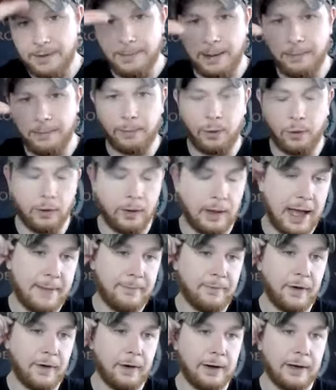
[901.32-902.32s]
the member portal
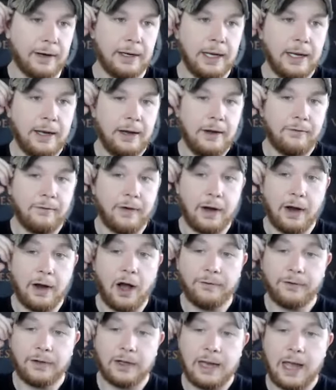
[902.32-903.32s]
app, very, very
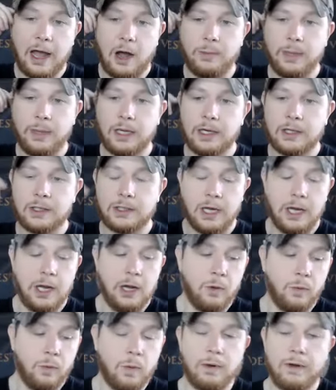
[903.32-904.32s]
often now because
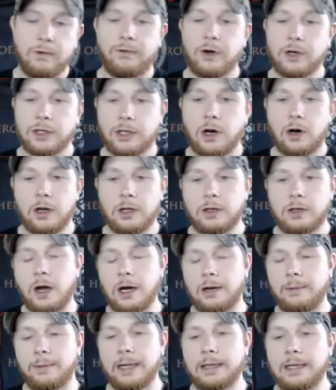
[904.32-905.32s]
when we first started
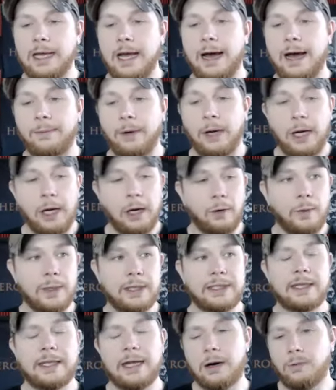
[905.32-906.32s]
talking about the app, we
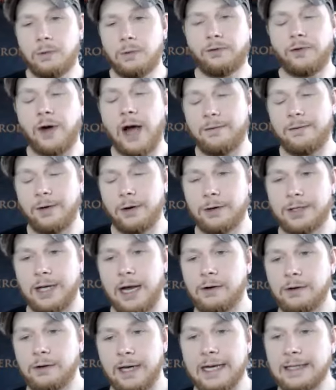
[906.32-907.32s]
said that it was five years
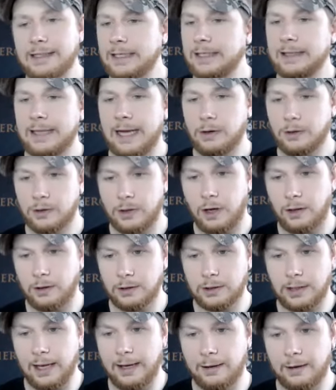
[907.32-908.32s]
out and
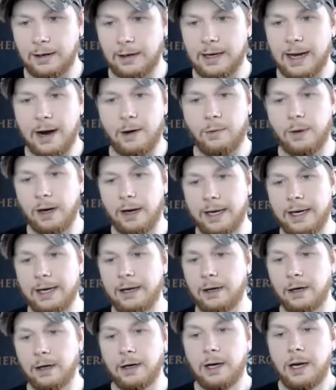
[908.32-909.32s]
$18,000 later. And now we're
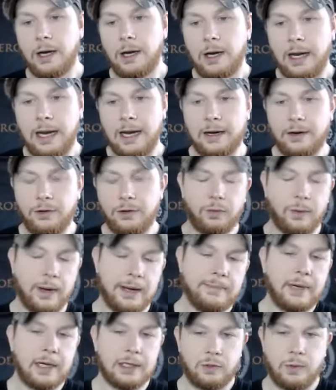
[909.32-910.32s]
here. And in
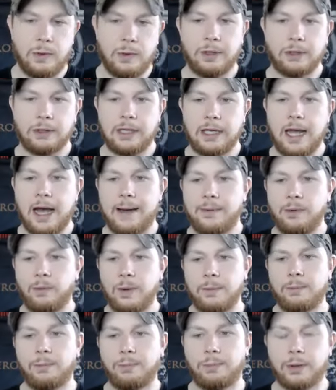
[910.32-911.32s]
three months, we built the app and
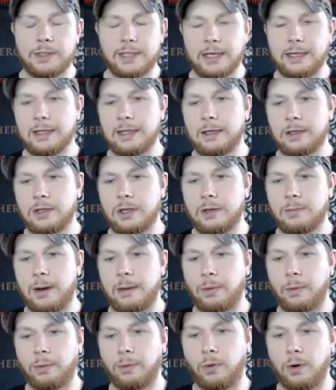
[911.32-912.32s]
we presented it to the
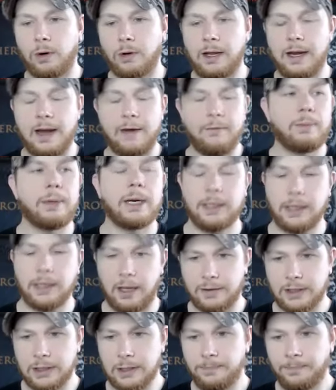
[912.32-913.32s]
member portal, and everybody
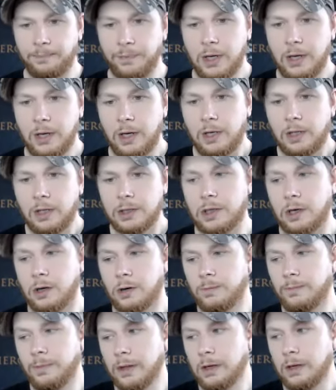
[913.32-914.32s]
loves it.
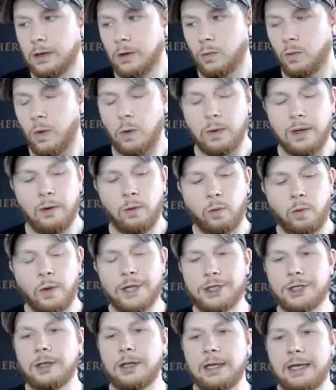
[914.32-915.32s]
So, what we
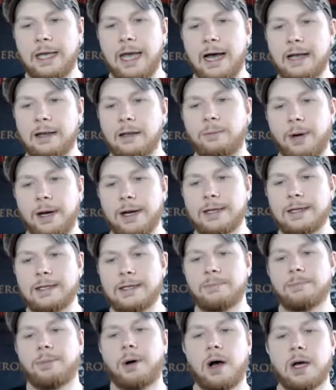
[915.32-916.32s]
originally calibrated as
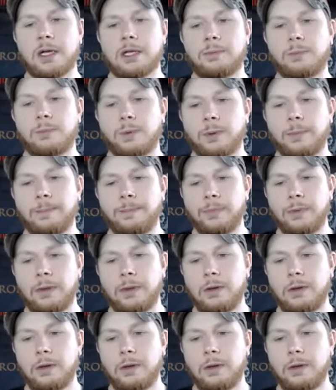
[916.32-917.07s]
impossible